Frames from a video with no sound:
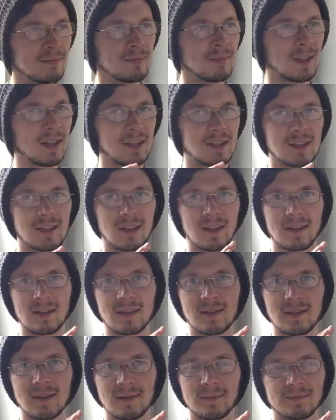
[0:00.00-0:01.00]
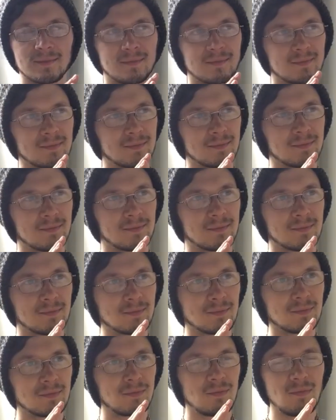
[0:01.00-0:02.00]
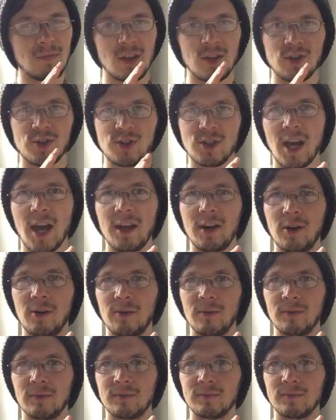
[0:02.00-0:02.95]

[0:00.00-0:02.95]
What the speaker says: It's this shadow,